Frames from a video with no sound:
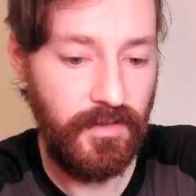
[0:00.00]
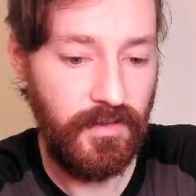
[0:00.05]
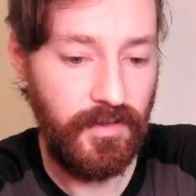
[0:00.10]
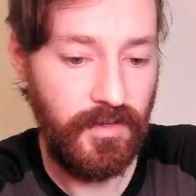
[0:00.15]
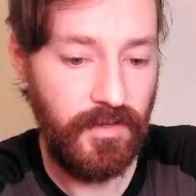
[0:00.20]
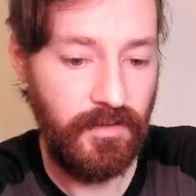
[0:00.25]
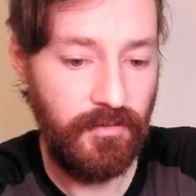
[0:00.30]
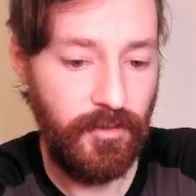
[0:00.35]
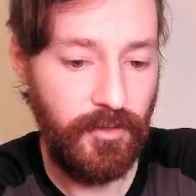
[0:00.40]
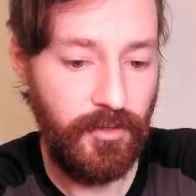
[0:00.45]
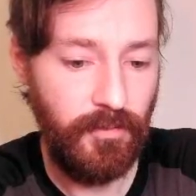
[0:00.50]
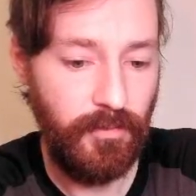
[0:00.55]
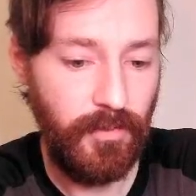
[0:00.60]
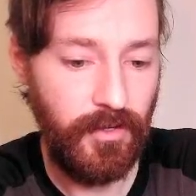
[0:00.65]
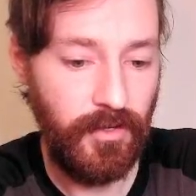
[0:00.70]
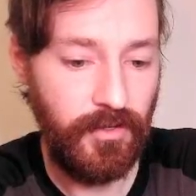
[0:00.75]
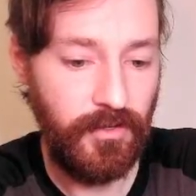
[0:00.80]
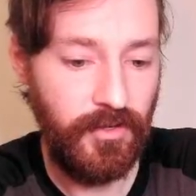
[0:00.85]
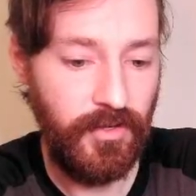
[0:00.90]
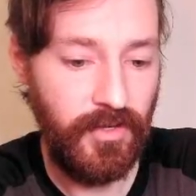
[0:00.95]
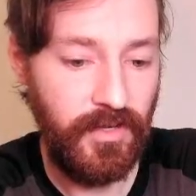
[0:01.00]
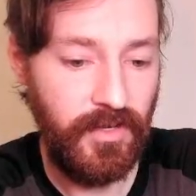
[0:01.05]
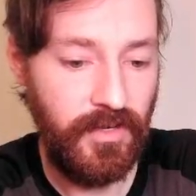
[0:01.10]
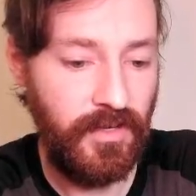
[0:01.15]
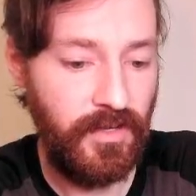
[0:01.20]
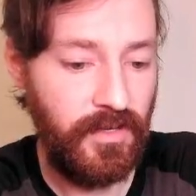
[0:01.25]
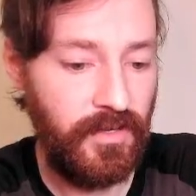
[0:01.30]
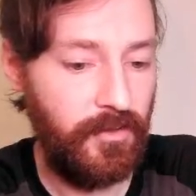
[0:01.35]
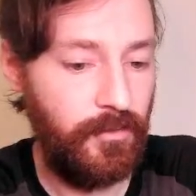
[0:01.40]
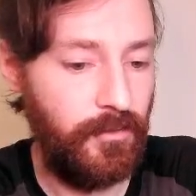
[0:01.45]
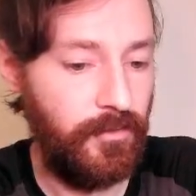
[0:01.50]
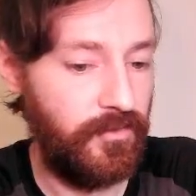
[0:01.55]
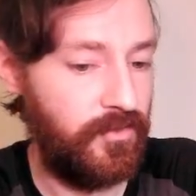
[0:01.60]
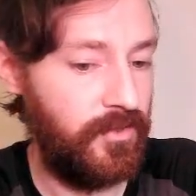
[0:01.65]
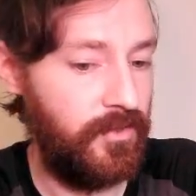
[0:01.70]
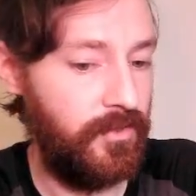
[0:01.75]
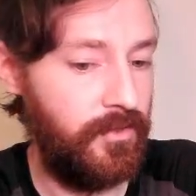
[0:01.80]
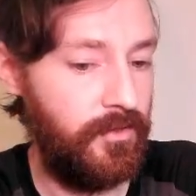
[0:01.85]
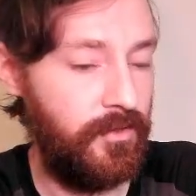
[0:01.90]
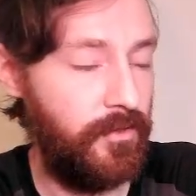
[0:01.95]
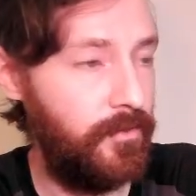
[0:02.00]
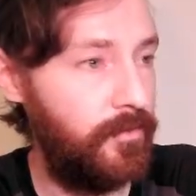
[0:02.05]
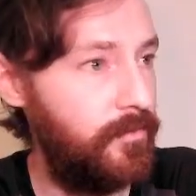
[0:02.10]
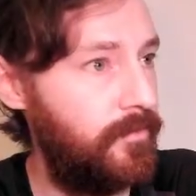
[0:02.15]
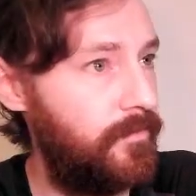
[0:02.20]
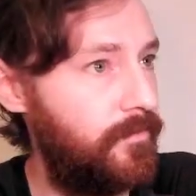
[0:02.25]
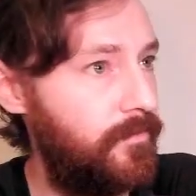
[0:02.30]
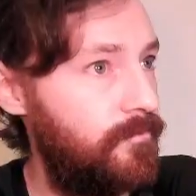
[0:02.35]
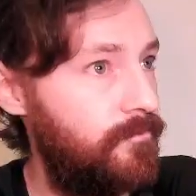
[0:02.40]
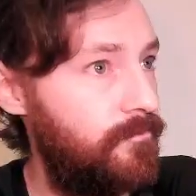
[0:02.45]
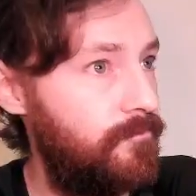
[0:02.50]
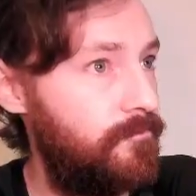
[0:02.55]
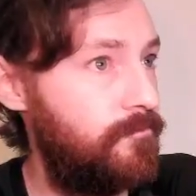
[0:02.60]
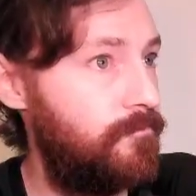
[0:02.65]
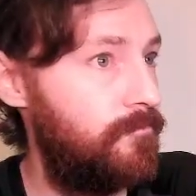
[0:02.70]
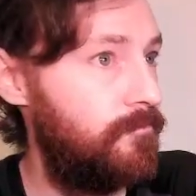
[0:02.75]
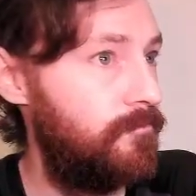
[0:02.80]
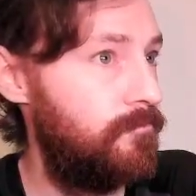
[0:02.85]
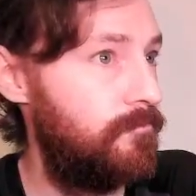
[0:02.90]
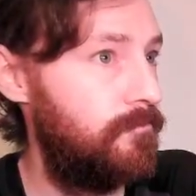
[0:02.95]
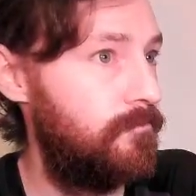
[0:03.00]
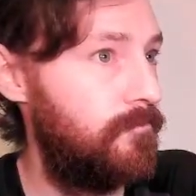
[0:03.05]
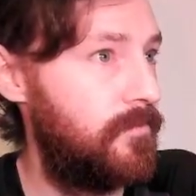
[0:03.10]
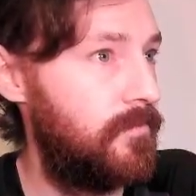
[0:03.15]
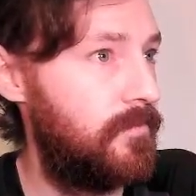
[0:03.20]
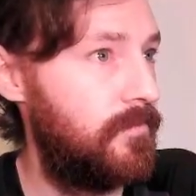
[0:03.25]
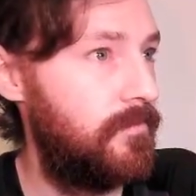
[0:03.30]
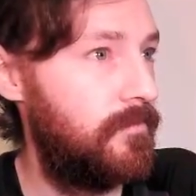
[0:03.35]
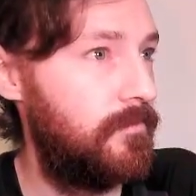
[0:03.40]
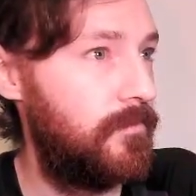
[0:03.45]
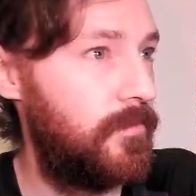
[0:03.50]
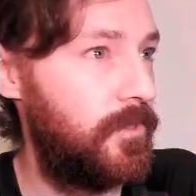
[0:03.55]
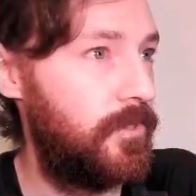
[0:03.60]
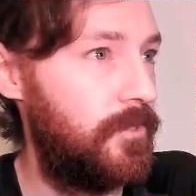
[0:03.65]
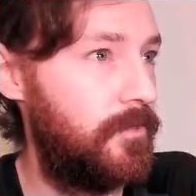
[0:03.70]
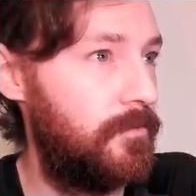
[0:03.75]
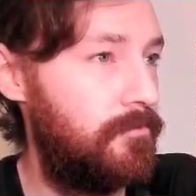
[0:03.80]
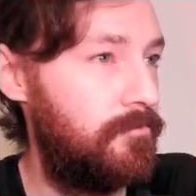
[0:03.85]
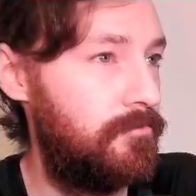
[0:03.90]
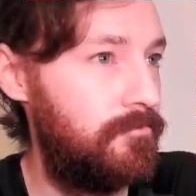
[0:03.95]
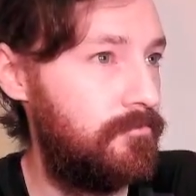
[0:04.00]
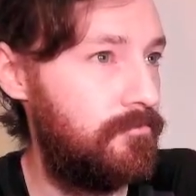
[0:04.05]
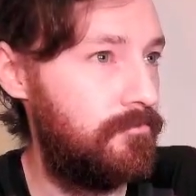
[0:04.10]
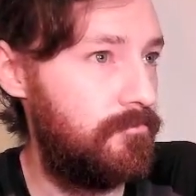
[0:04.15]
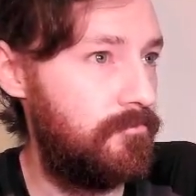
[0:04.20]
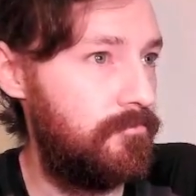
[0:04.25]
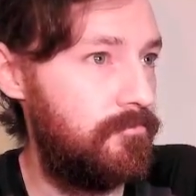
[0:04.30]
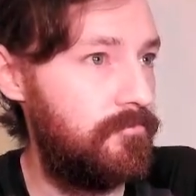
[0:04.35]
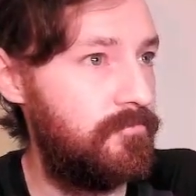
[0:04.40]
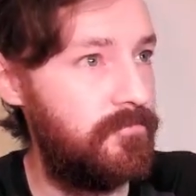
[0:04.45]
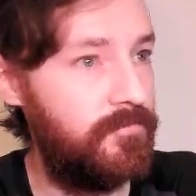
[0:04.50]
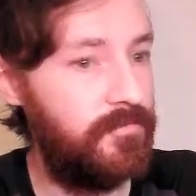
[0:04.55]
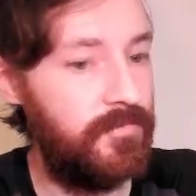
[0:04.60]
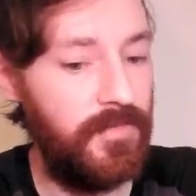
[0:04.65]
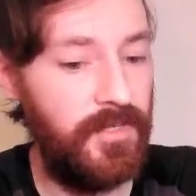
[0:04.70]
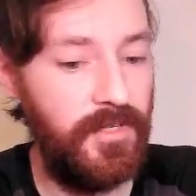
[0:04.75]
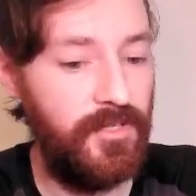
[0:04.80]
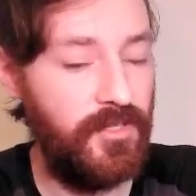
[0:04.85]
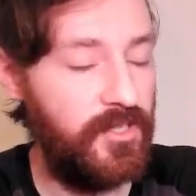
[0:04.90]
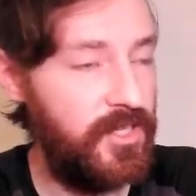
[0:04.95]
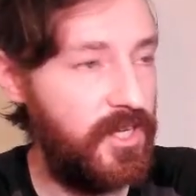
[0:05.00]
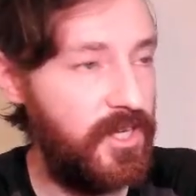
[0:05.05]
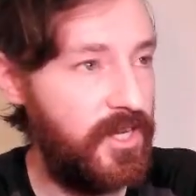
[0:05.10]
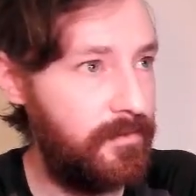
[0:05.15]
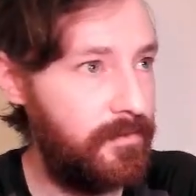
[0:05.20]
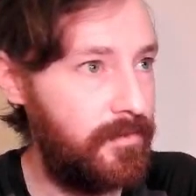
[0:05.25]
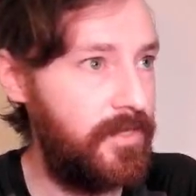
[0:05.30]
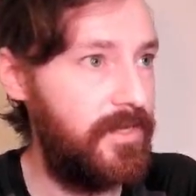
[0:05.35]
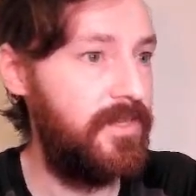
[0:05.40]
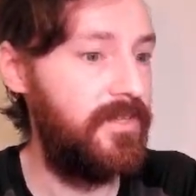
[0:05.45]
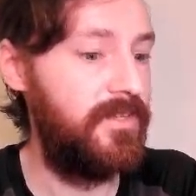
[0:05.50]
And when you block, you get an Eloquence token. So, any Shiana players